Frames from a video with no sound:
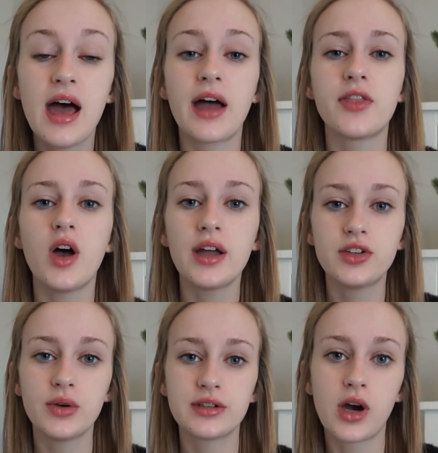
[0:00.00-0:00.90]
I thought I'd
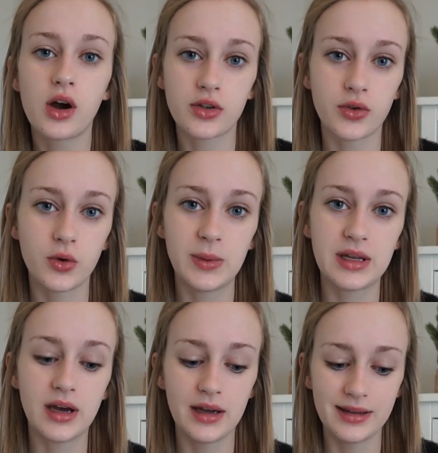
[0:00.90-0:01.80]
do it talk through
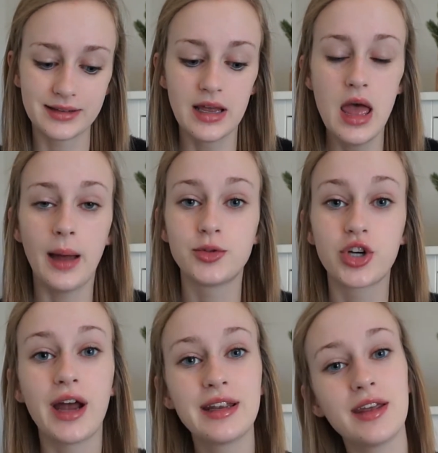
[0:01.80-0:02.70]
because I'm
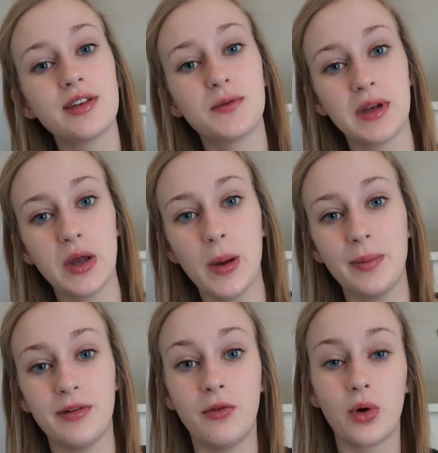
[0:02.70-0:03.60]
trying to get this video up
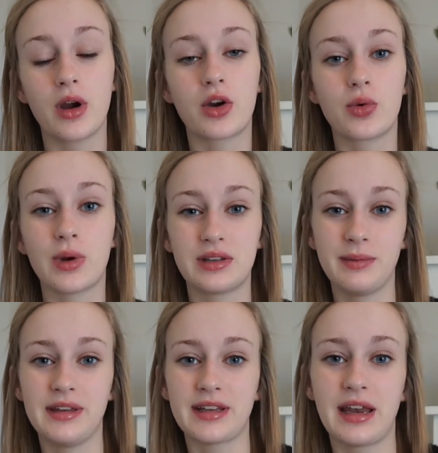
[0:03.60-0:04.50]
before
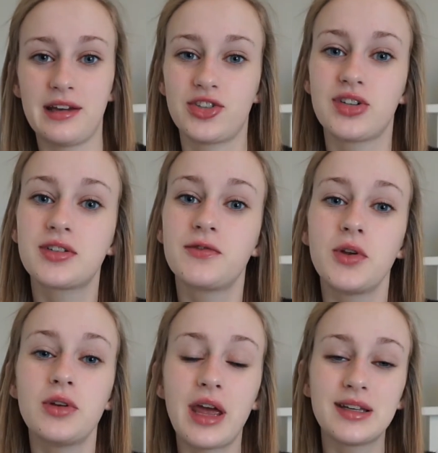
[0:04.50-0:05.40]
Christmas and it's just a
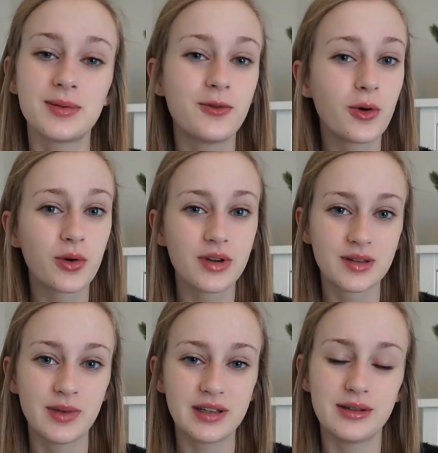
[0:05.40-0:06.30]
few days before
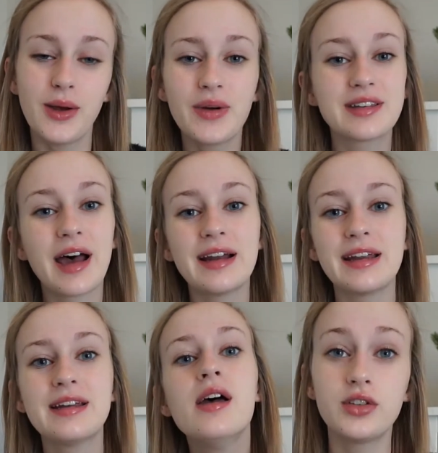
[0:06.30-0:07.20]
Christmas. So exciting.